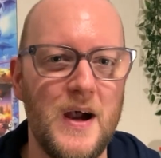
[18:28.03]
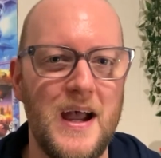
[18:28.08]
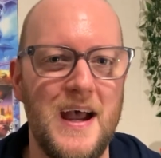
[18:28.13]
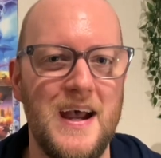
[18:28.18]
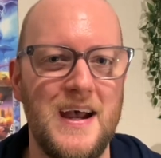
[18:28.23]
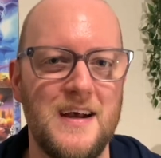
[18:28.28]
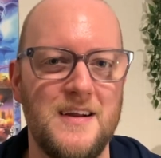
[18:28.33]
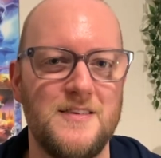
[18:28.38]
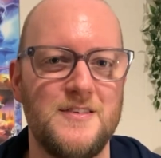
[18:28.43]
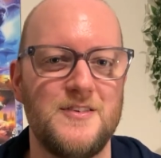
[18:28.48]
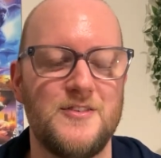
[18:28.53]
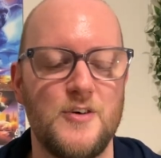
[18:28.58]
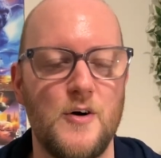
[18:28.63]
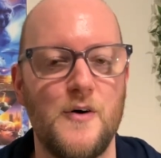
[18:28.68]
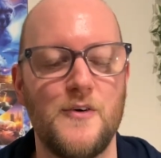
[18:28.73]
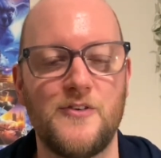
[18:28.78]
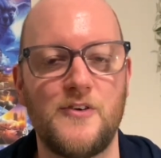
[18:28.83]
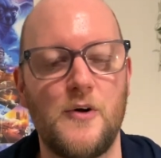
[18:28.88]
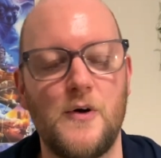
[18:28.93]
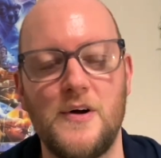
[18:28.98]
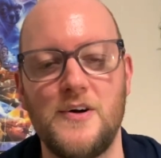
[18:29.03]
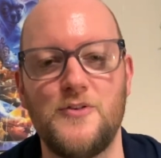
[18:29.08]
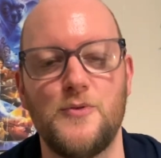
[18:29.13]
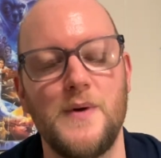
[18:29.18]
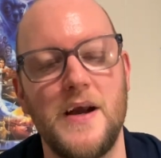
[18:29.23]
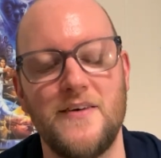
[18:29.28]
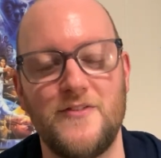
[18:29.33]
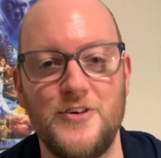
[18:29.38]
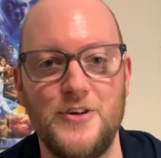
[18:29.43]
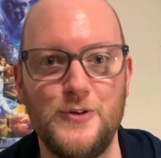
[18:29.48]
and so of course we
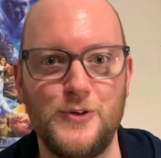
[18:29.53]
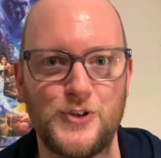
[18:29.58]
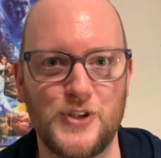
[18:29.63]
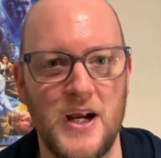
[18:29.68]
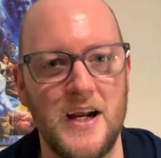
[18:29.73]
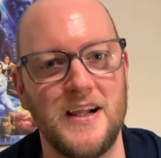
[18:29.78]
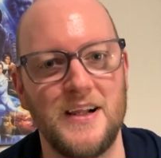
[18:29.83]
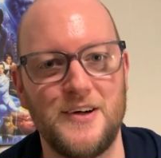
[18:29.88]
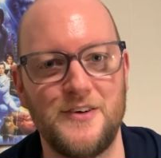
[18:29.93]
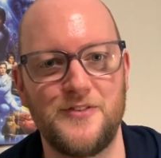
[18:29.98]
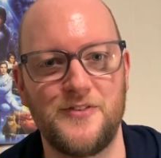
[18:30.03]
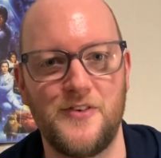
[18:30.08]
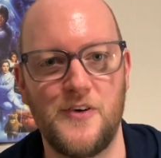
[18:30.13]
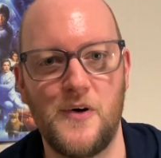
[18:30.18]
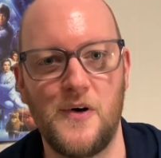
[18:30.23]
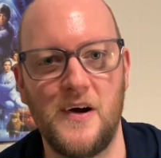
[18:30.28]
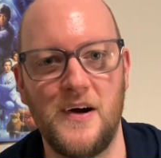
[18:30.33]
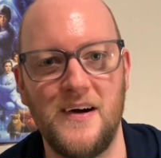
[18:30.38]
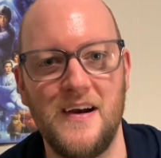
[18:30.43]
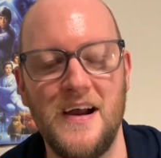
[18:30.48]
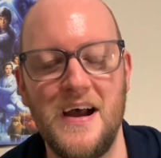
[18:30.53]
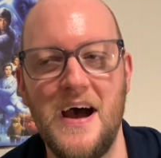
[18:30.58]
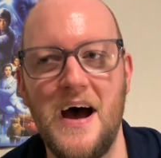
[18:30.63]
have a new trailer for